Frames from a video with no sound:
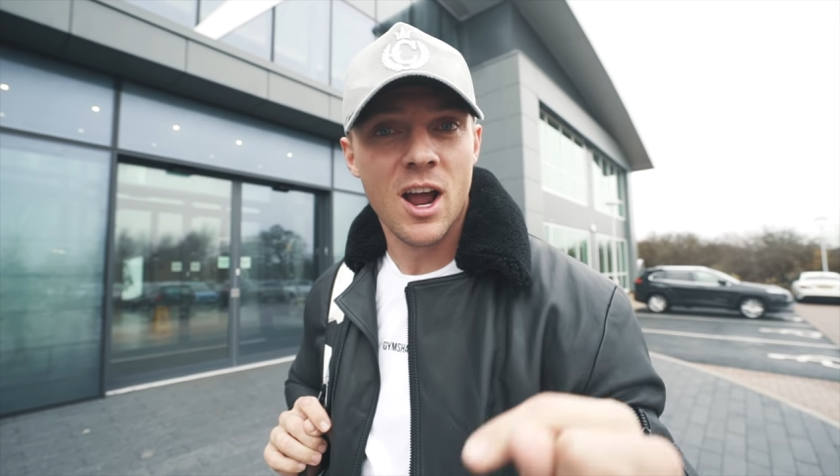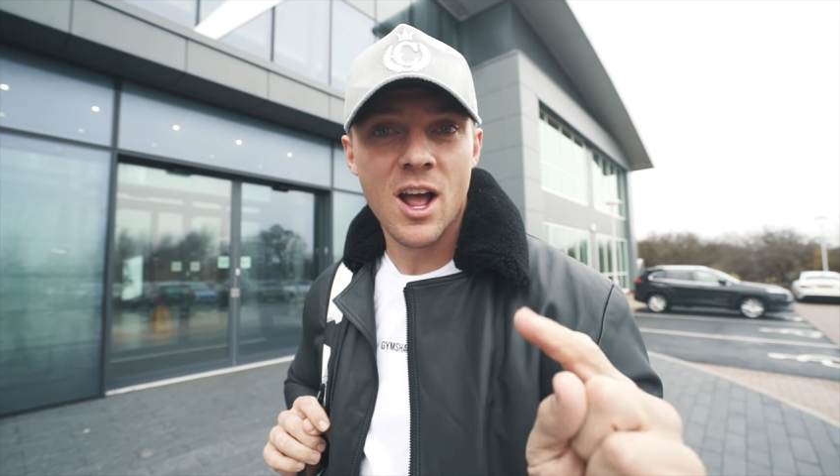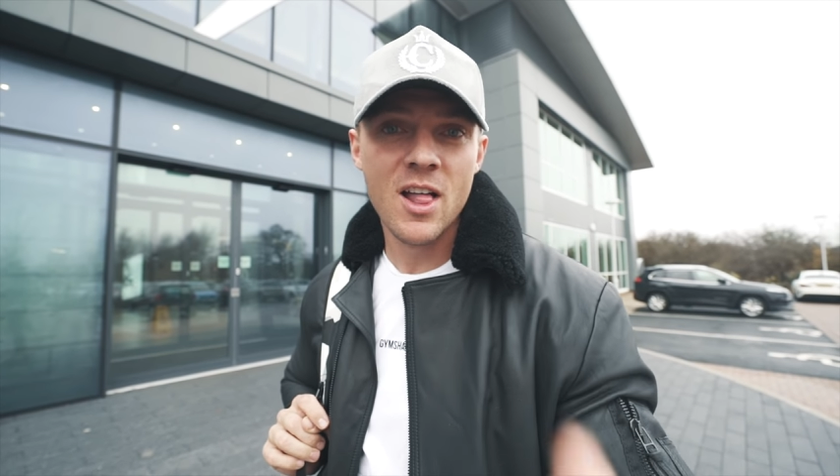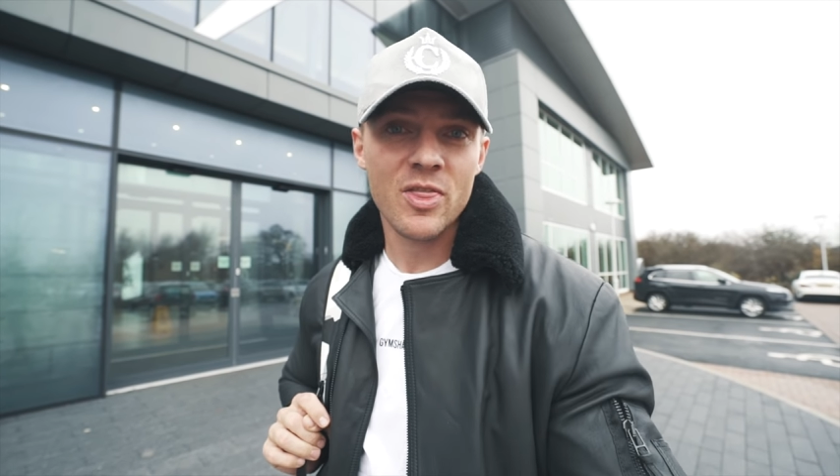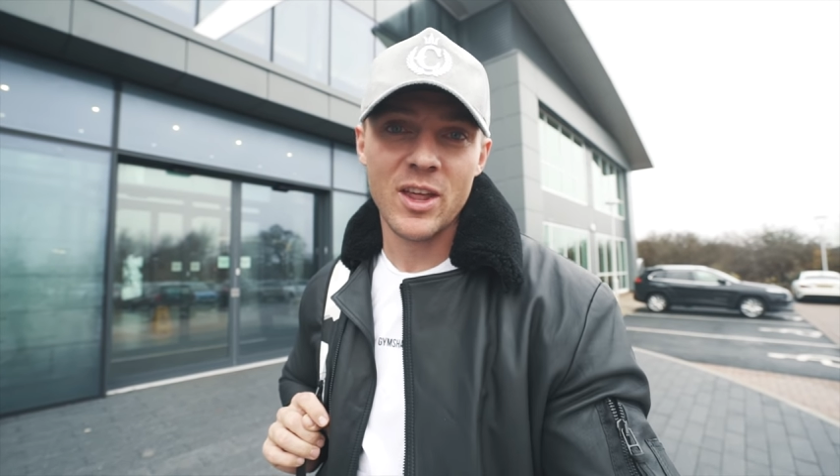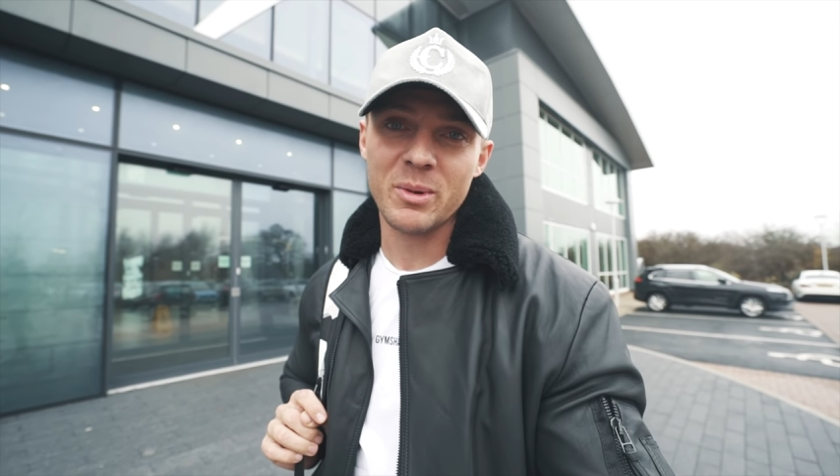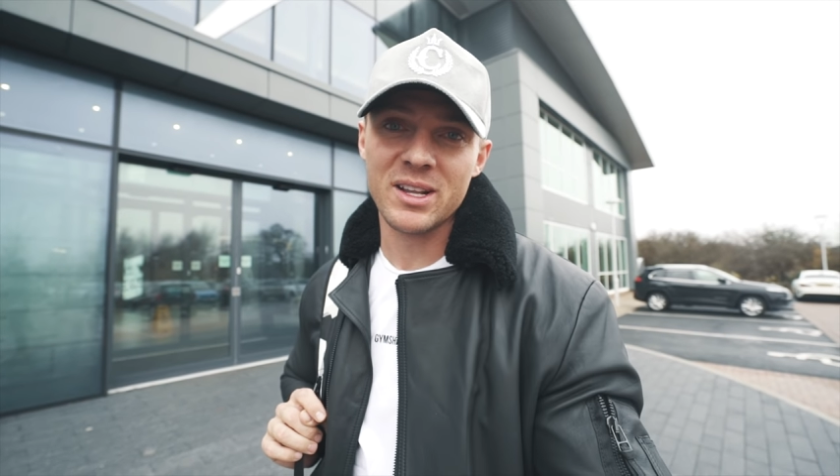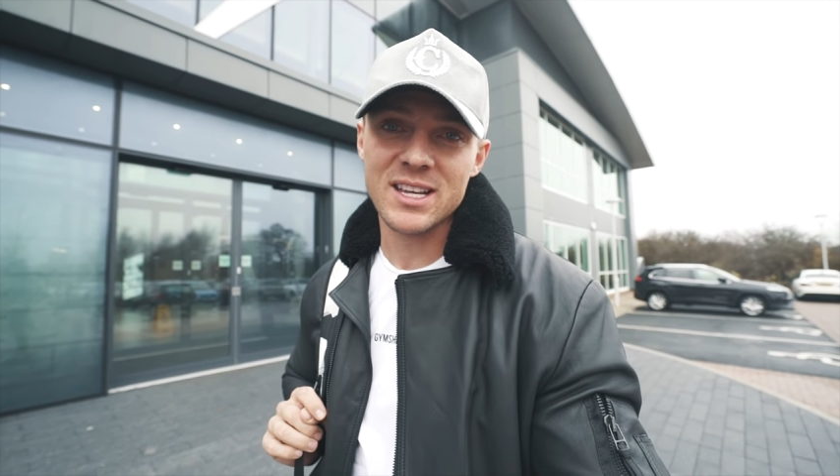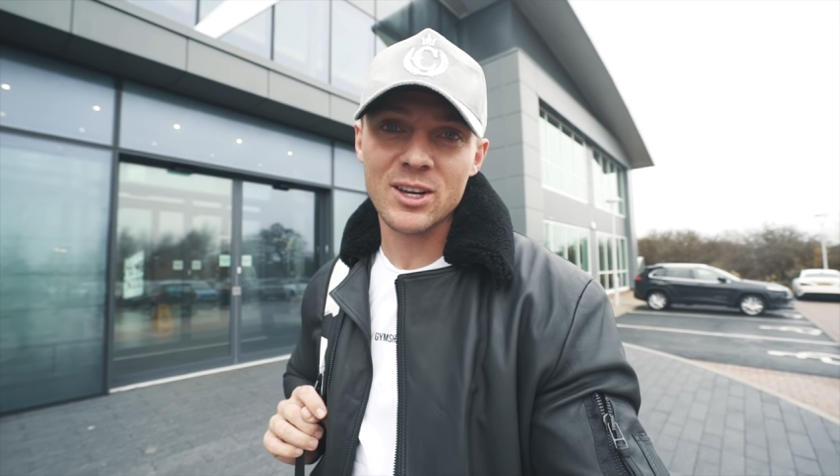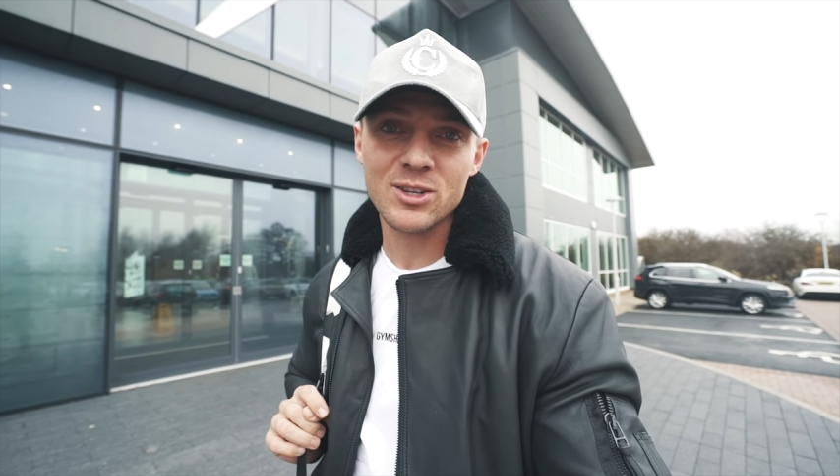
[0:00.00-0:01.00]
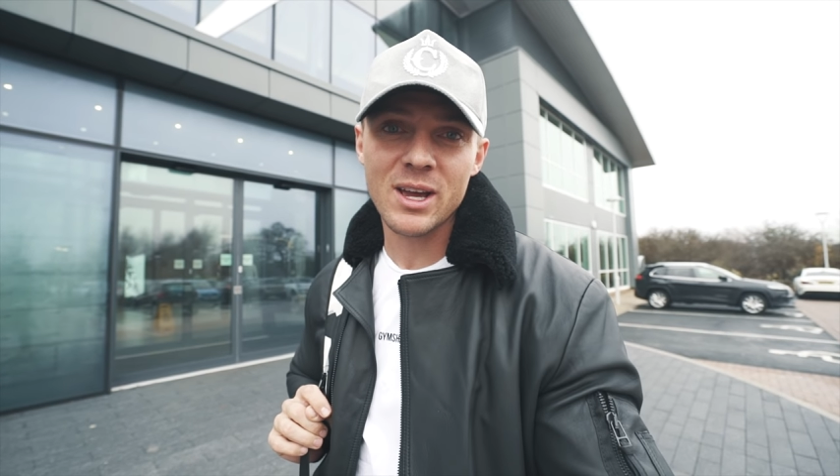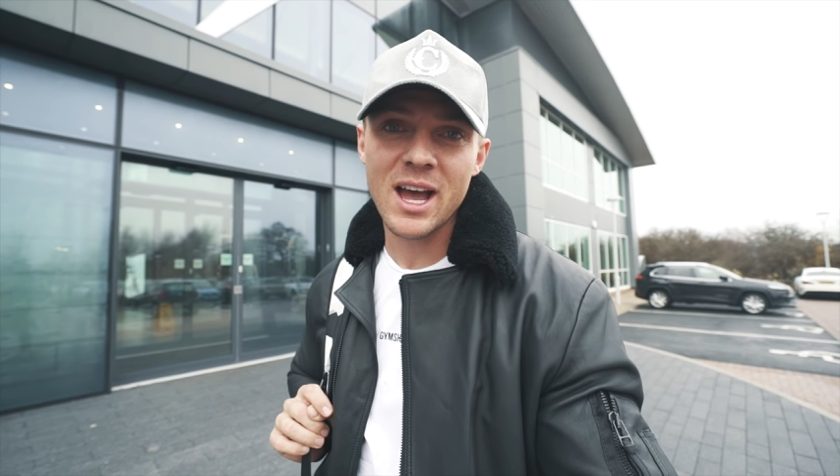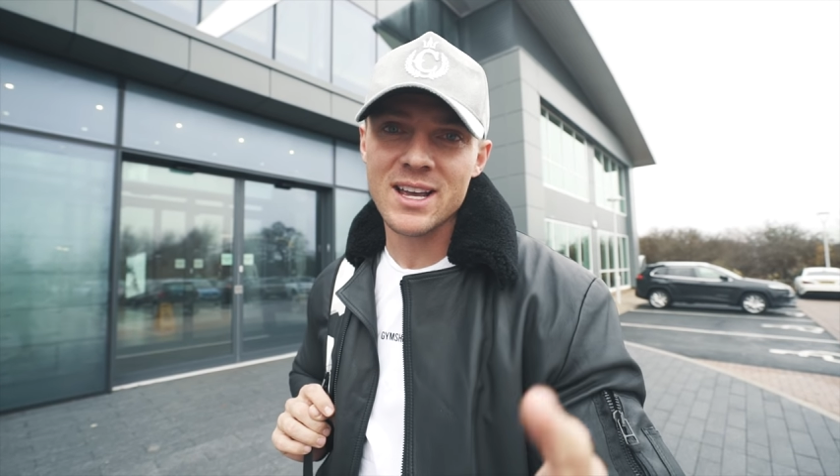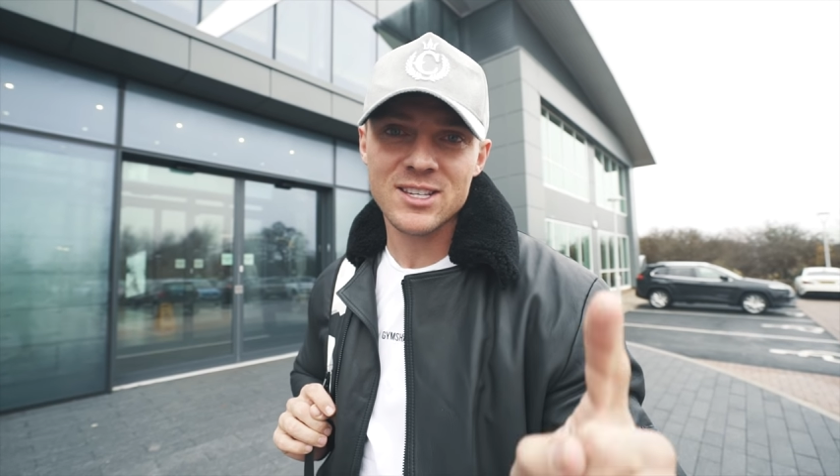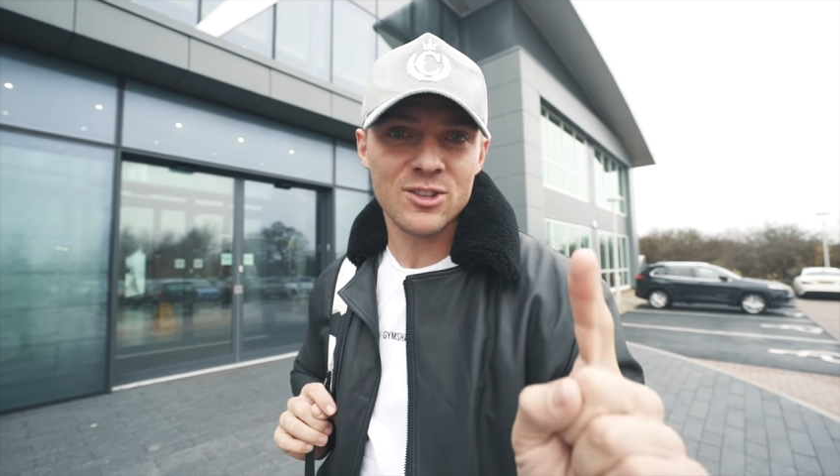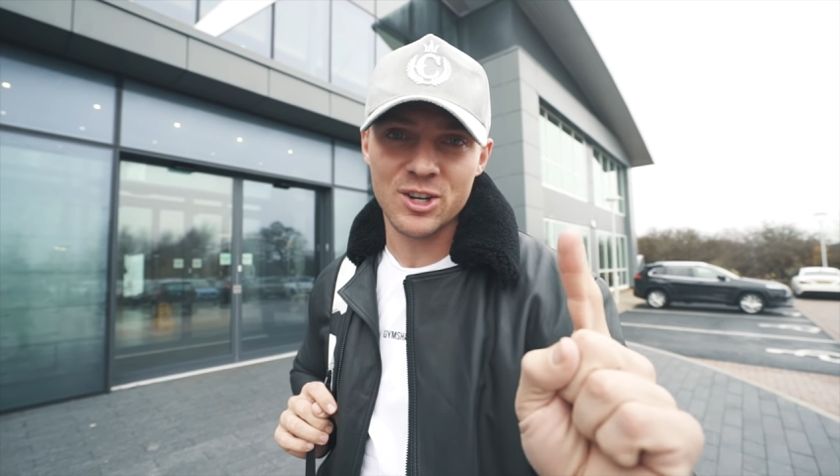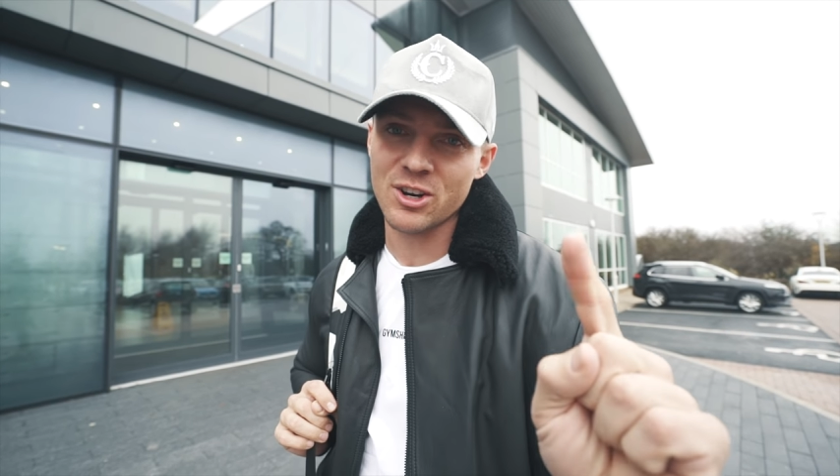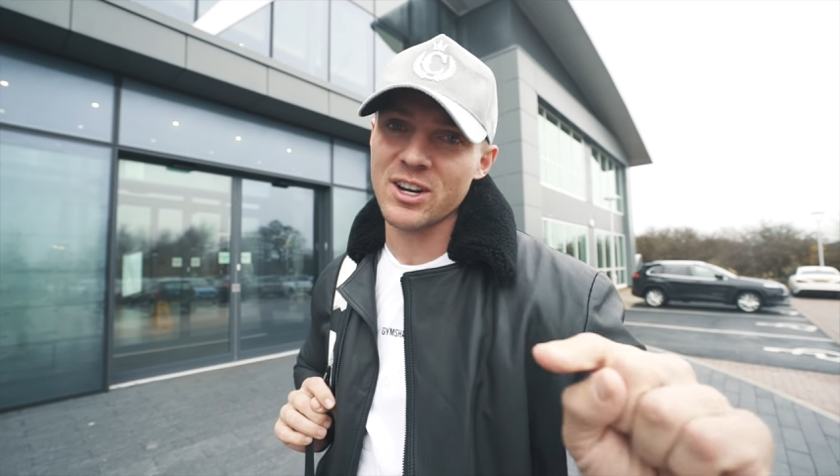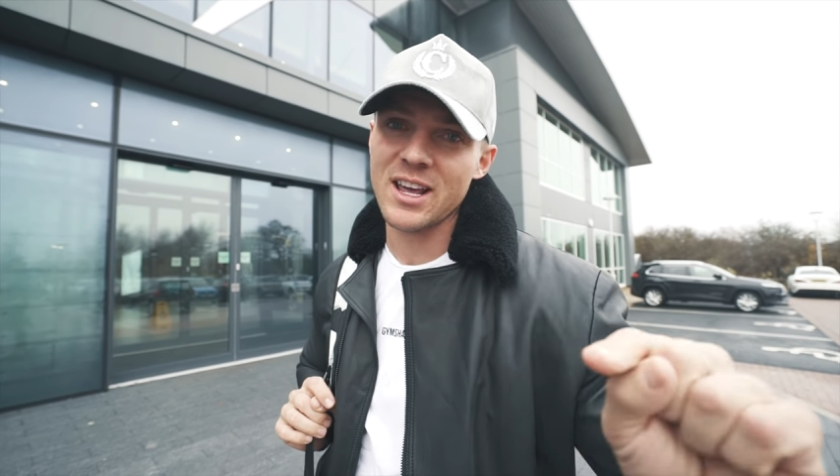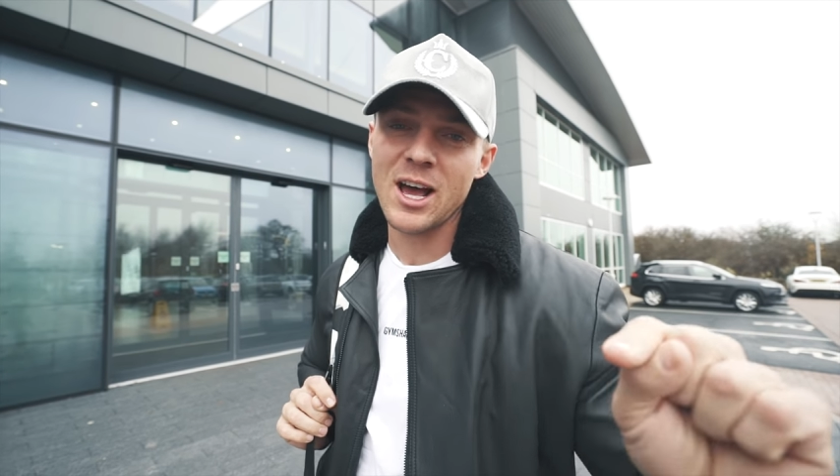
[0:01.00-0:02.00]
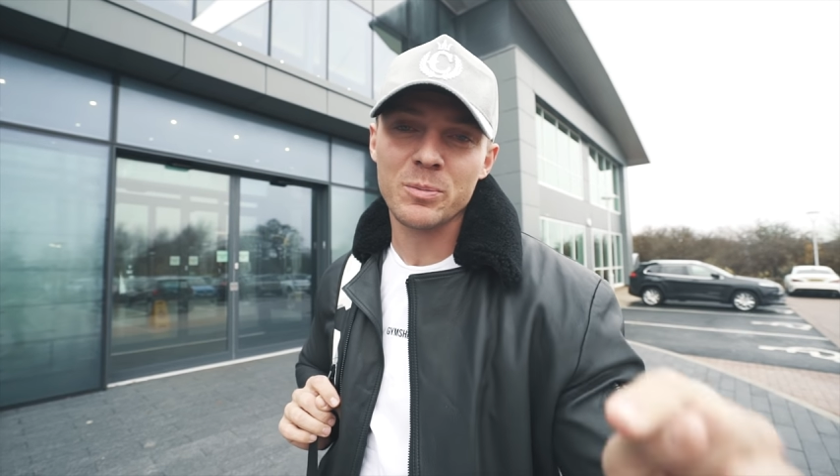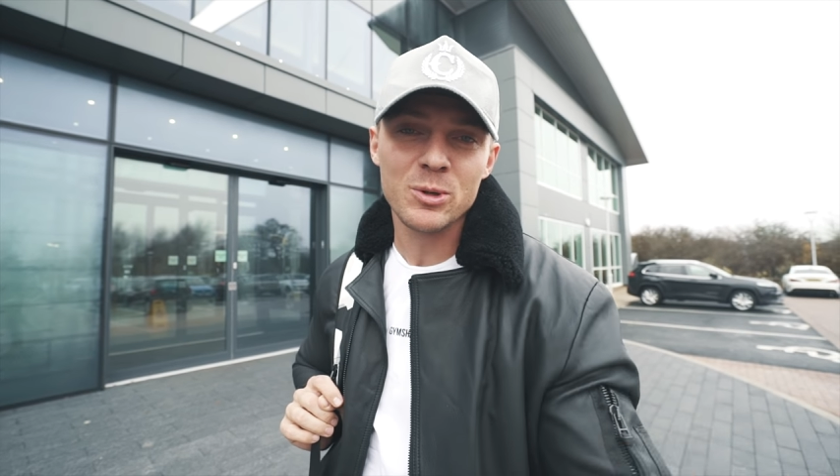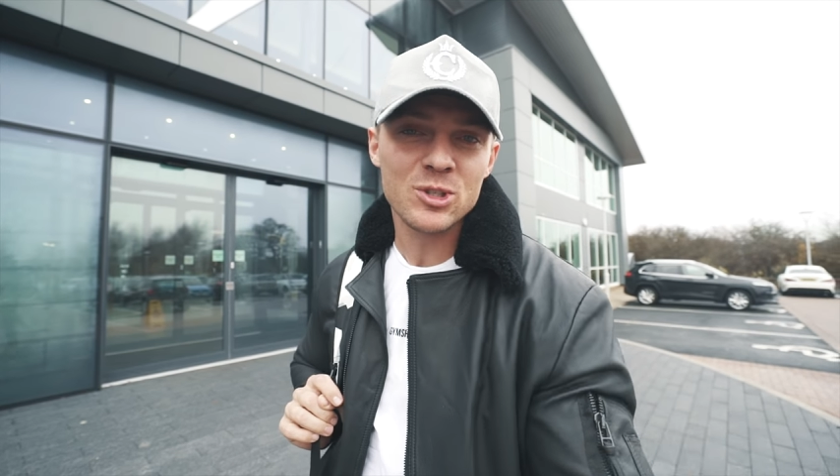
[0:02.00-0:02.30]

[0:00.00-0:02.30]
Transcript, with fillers: that I'm gonna tell you guys that are gonna help